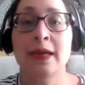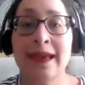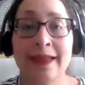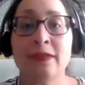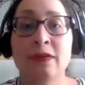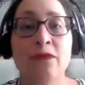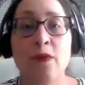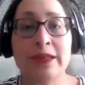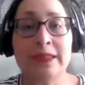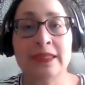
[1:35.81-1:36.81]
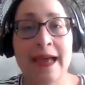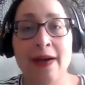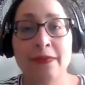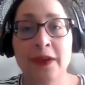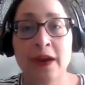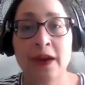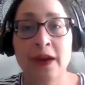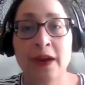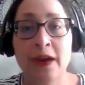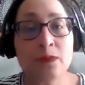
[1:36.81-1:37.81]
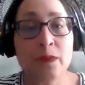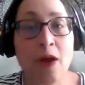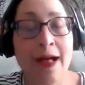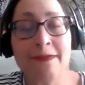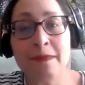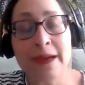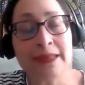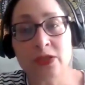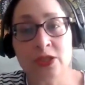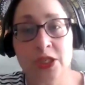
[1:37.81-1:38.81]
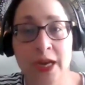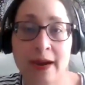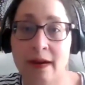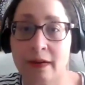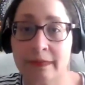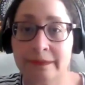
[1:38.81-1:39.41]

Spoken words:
get their voices out there because we all have a message to share.